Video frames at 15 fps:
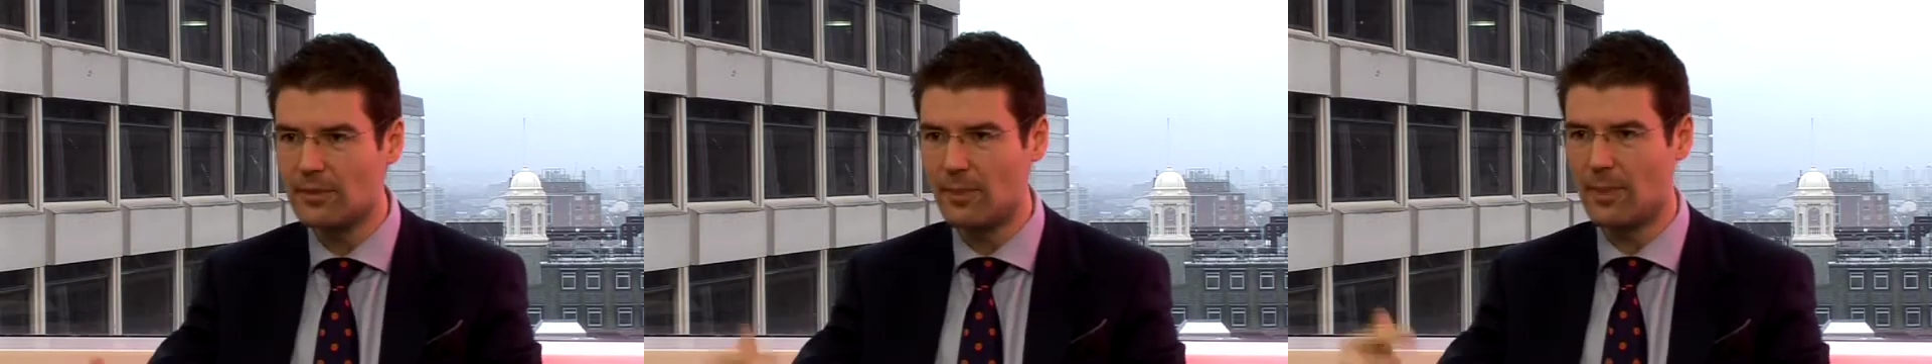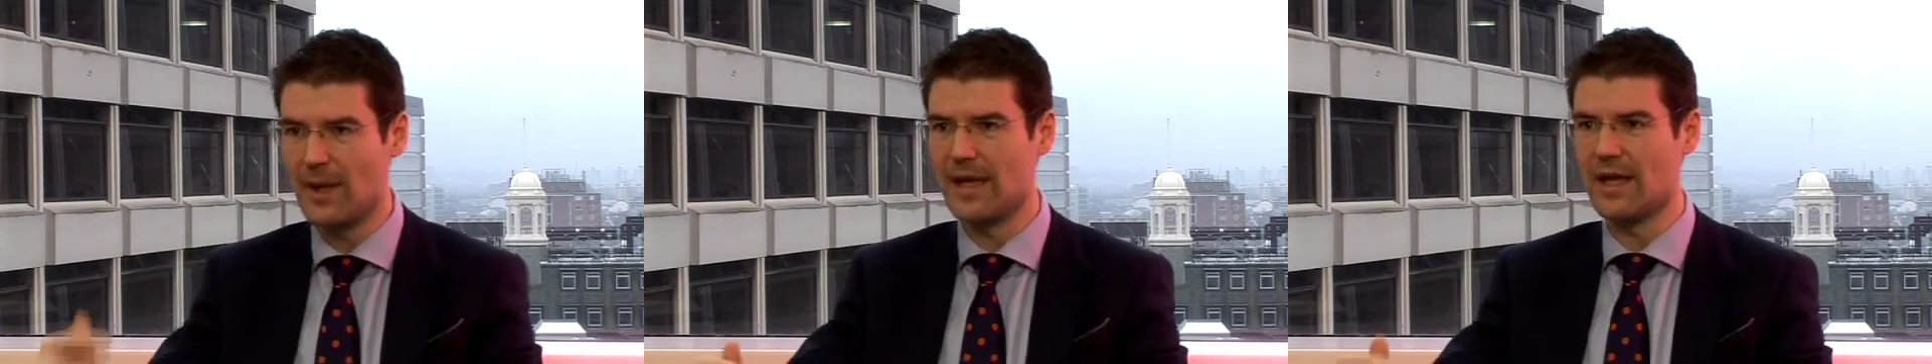
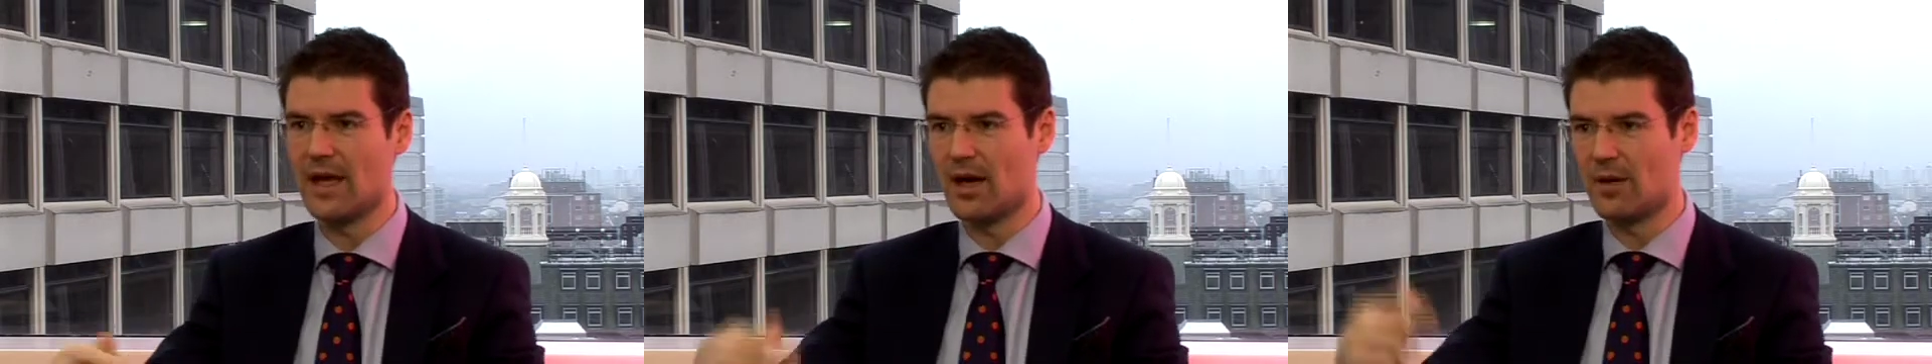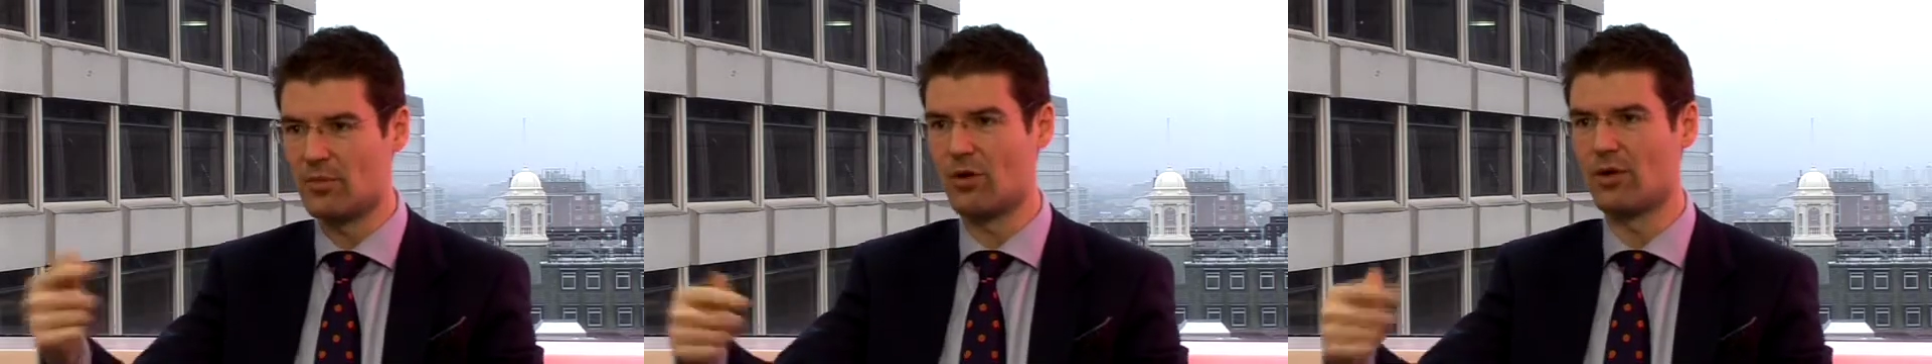be
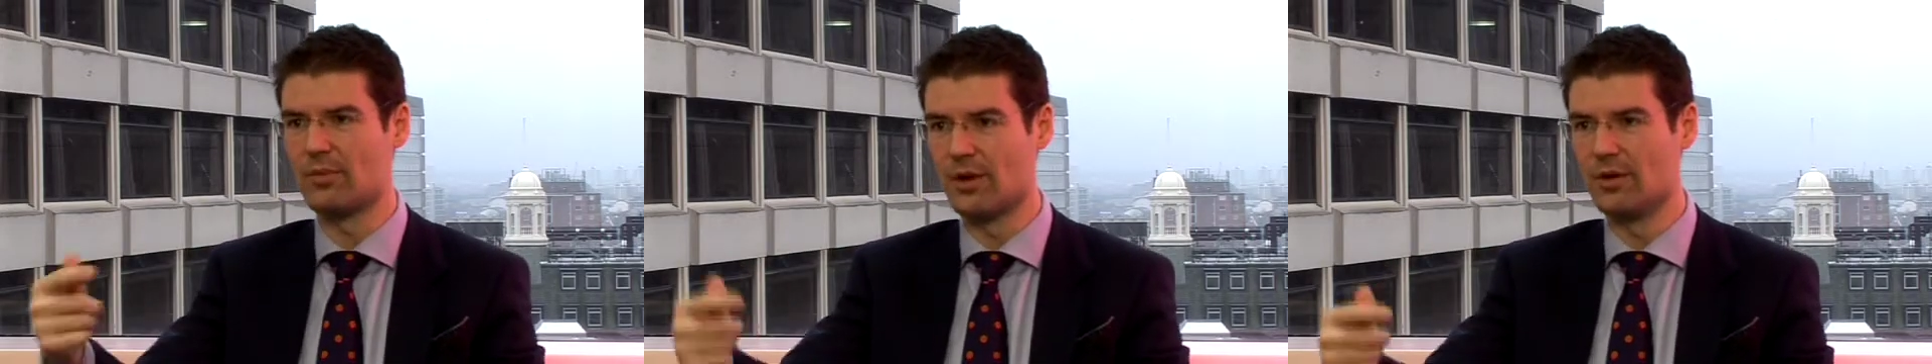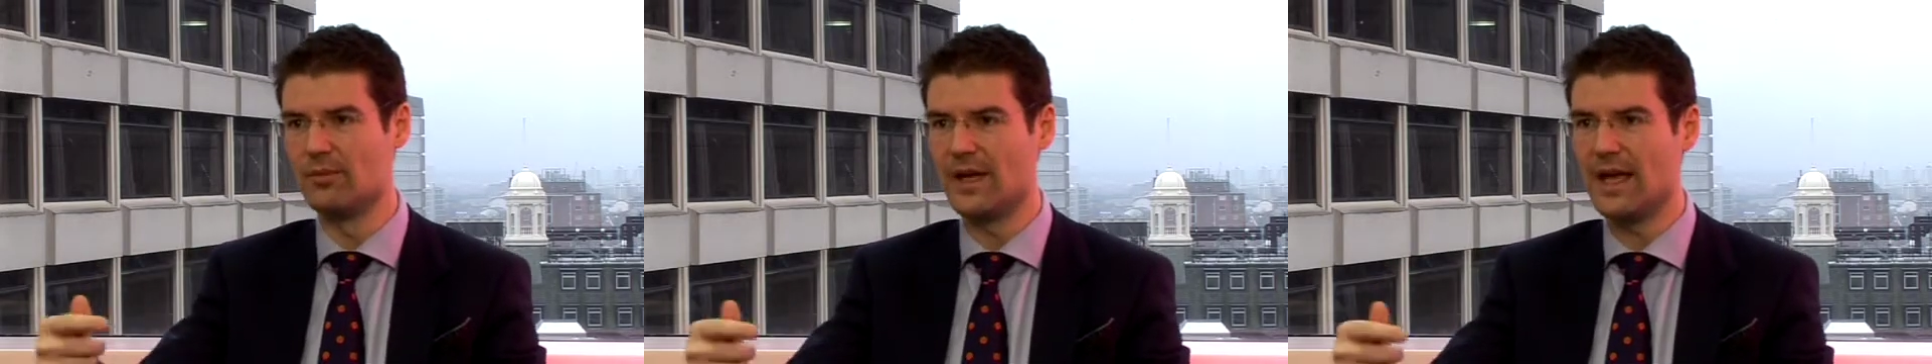a
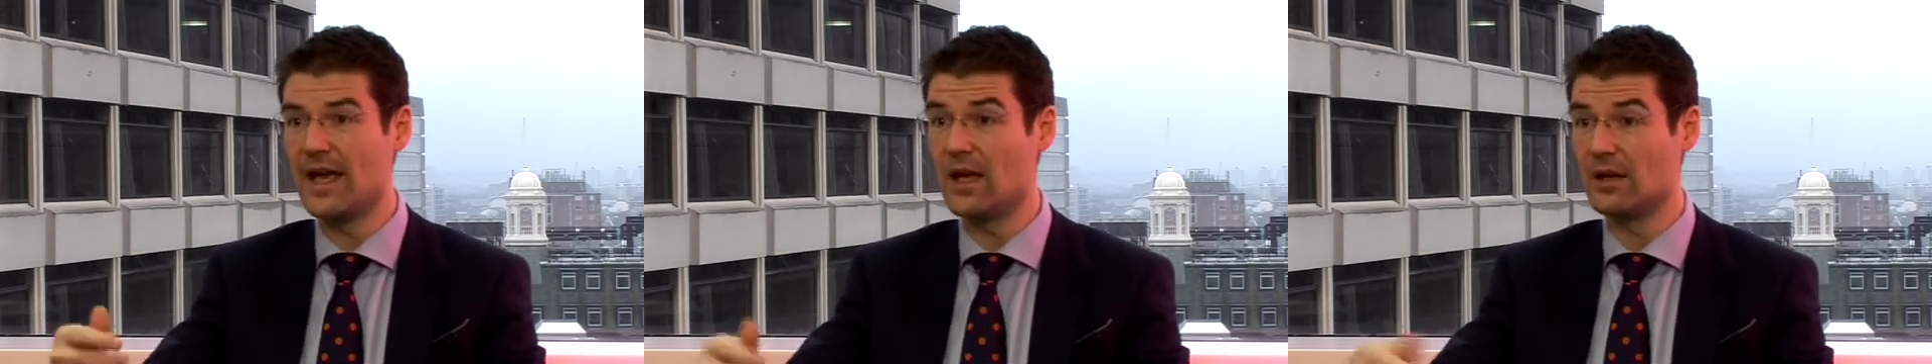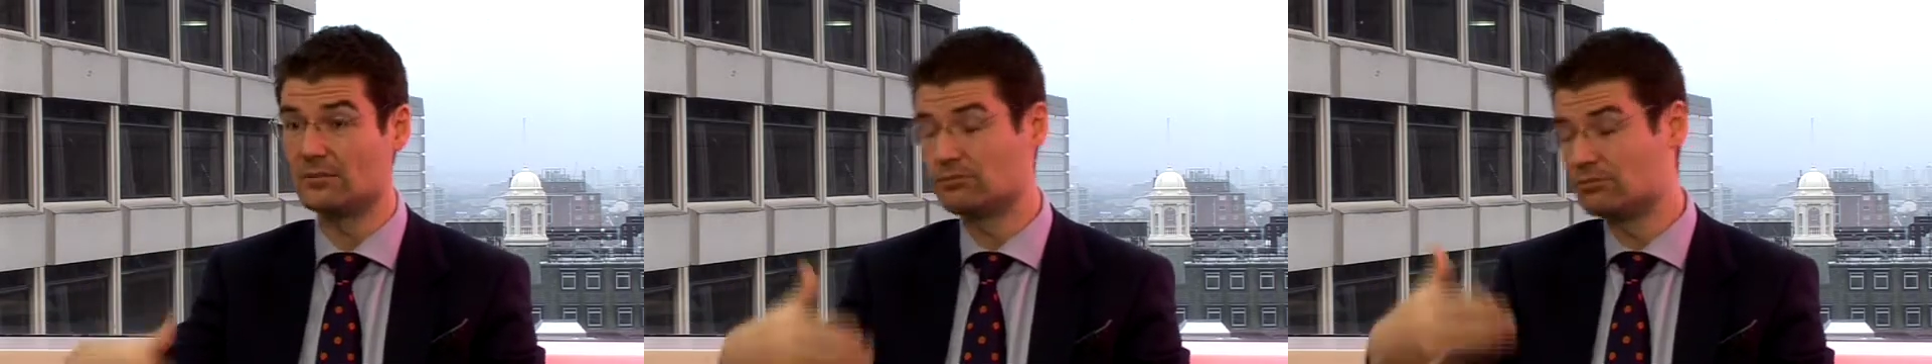problem
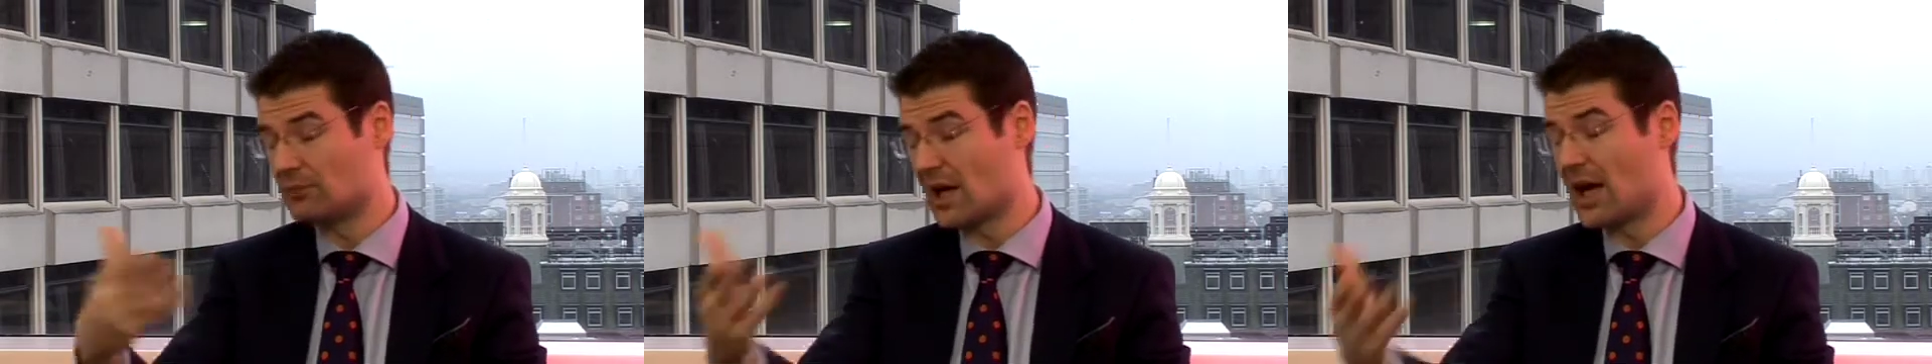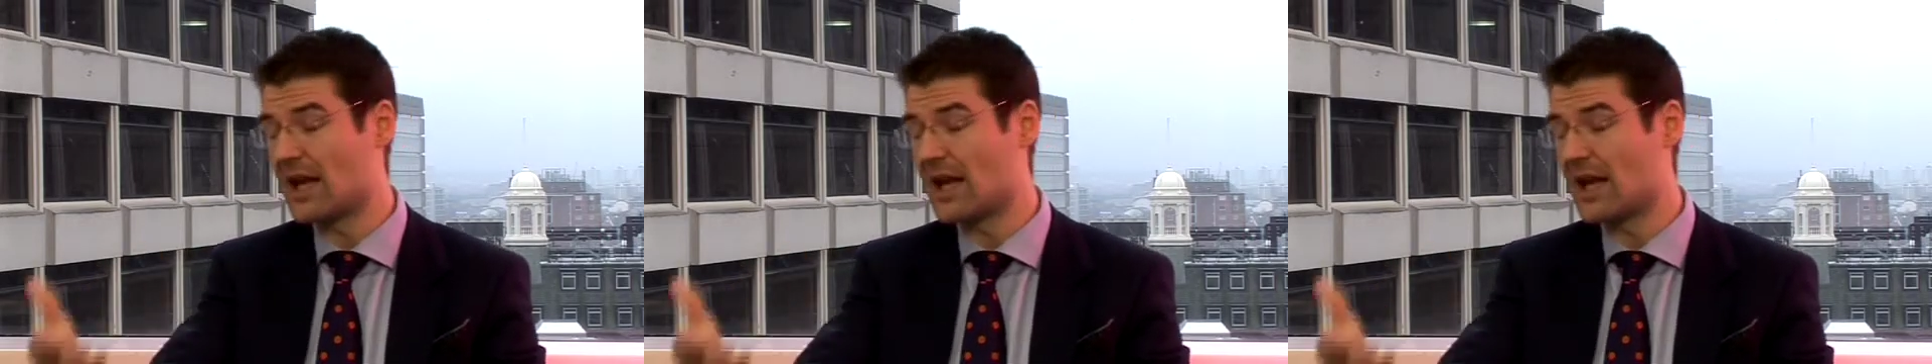in